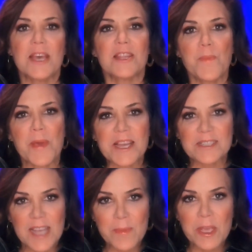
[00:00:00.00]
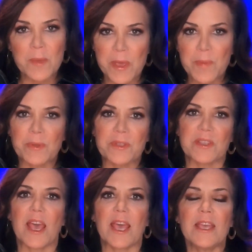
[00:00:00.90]
The pandemic, people
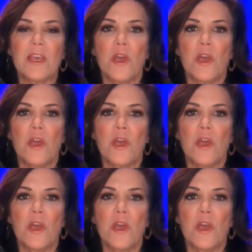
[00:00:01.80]
say,